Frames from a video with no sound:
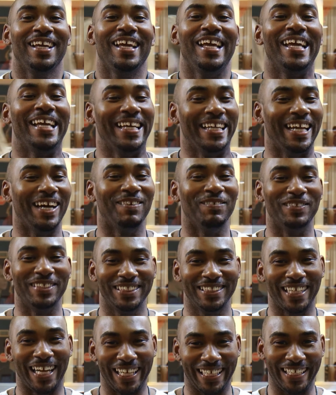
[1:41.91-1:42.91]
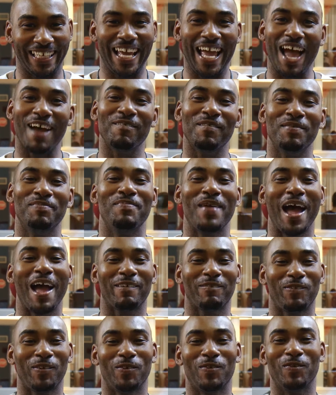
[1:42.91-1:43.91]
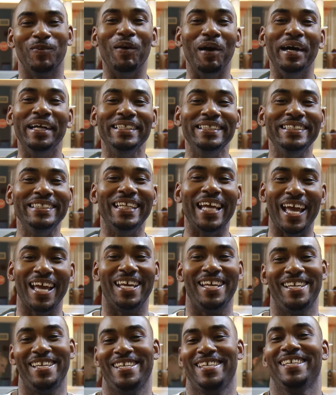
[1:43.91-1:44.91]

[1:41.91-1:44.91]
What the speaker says: And I wish I could have it back for one day.